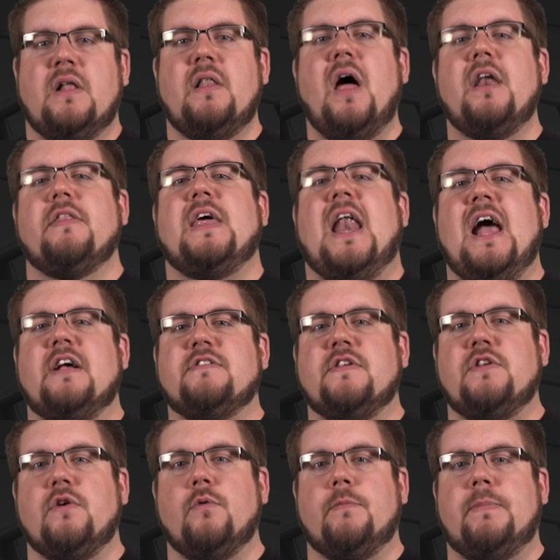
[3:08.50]
A lot of that has to
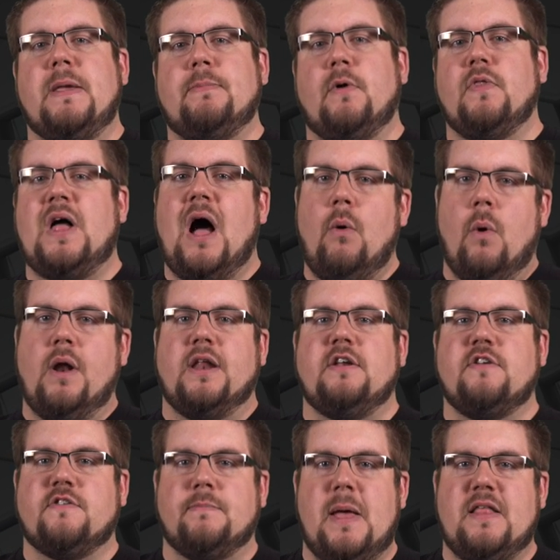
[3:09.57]
do with people not wanting
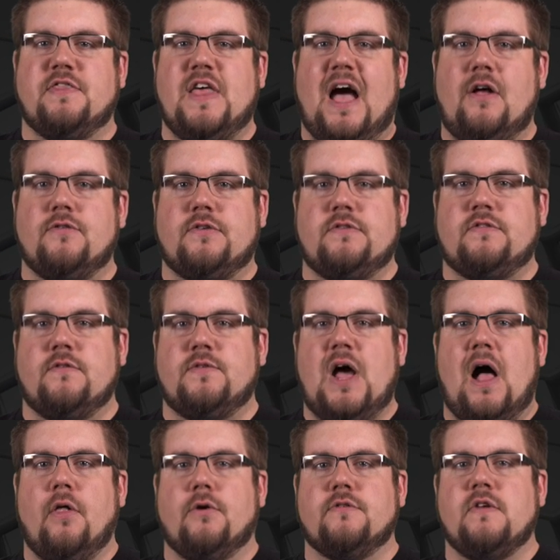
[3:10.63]
to spend thousands of
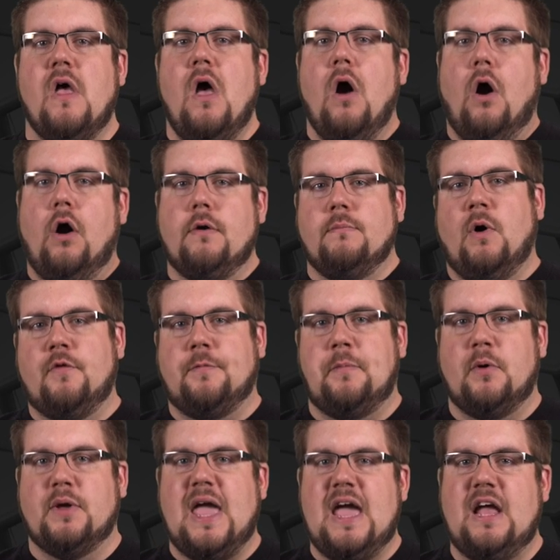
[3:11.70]
dollars on
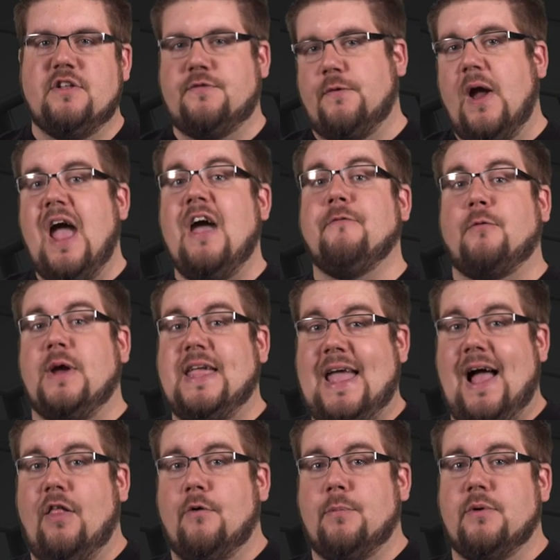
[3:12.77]
multiple cans for every
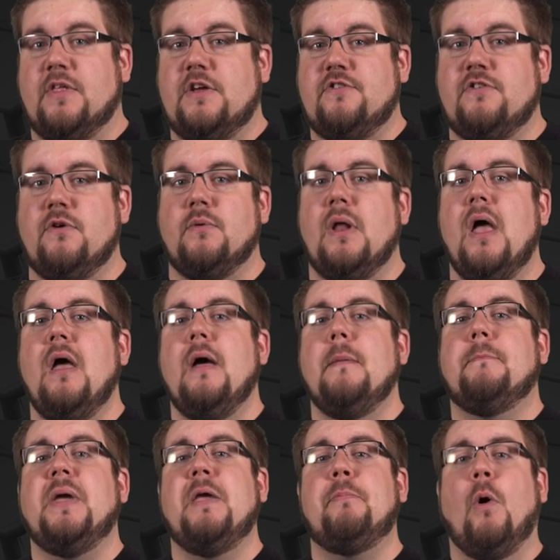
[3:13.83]
caliber they shoot.
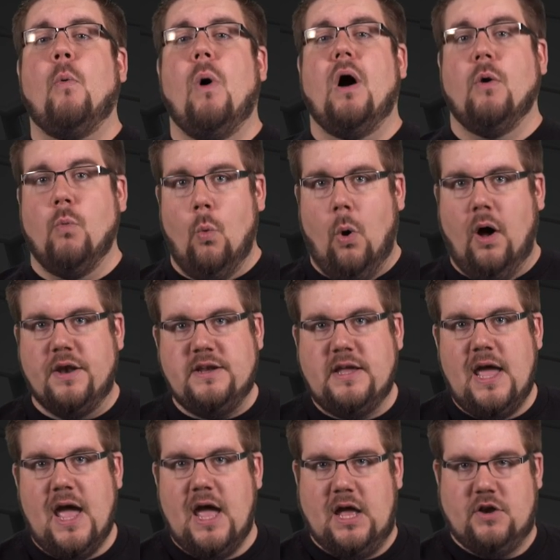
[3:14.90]
People want one
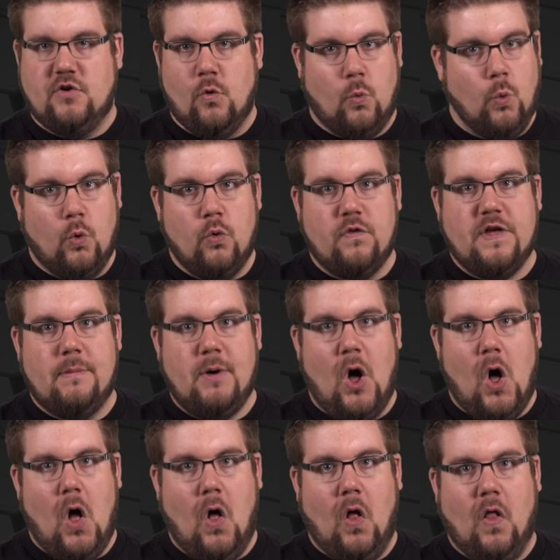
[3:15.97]
can to rule them
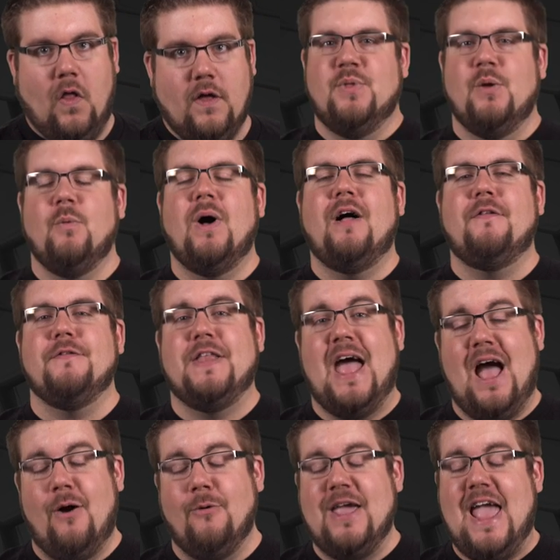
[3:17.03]
all. Well,
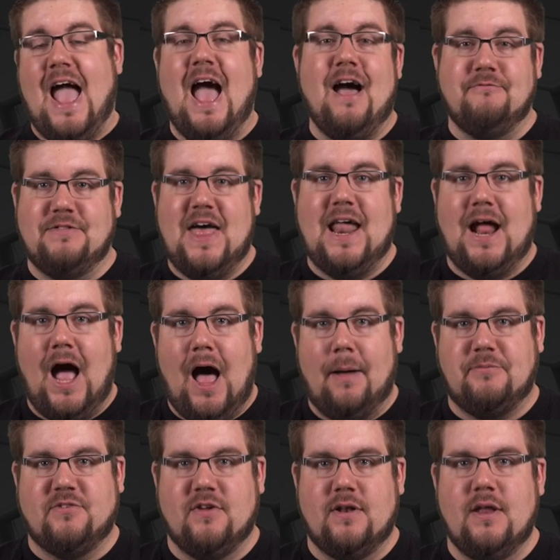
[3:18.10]
now we have that
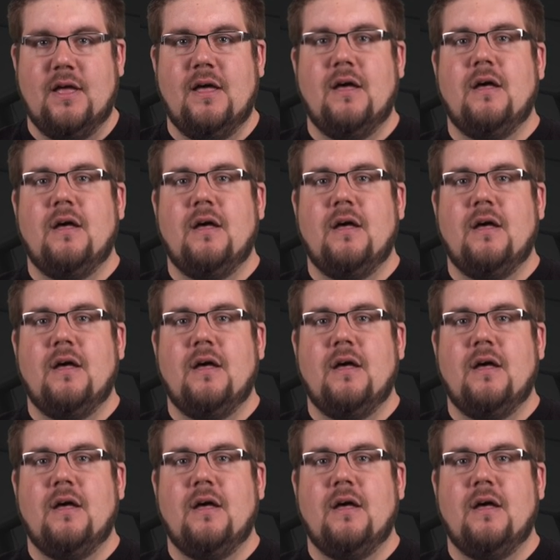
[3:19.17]
option.